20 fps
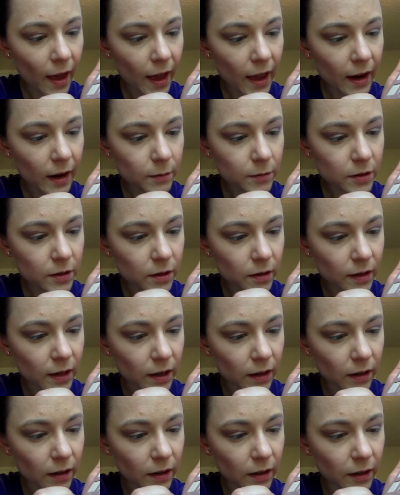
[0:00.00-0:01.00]
And I'm just going to
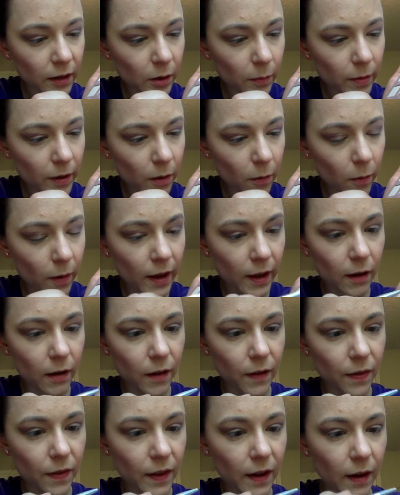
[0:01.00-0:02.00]
get a little bit of wet
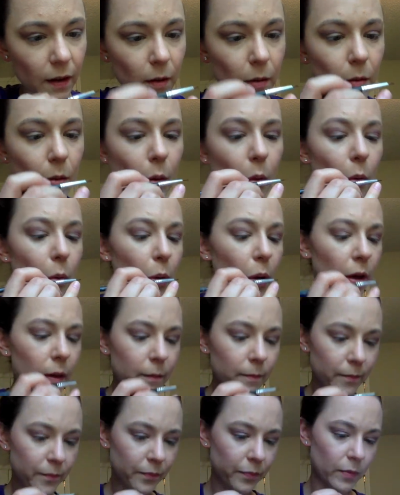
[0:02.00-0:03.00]
on there.
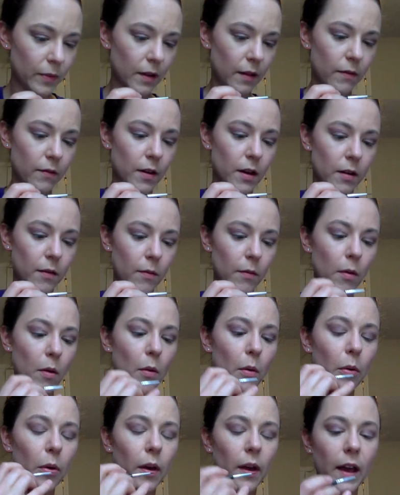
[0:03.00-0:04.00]
Got a
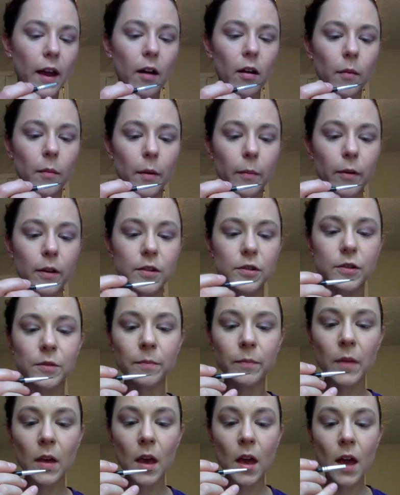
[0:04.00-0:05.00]
hair on my brush.
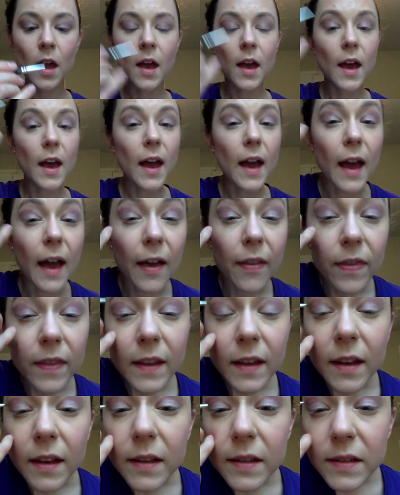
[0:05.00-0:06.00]
And
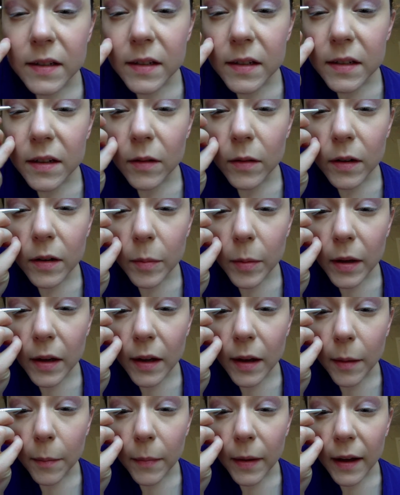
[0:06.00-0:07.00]
this is going to
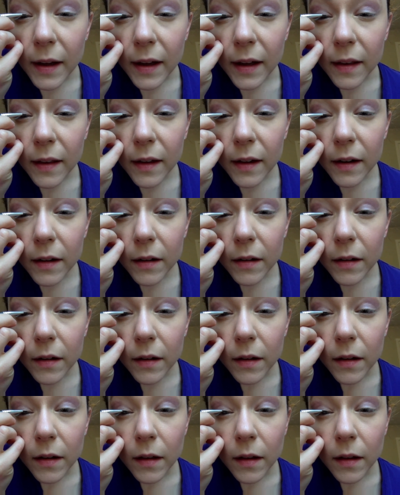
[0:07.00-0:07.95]
become my eyeliner.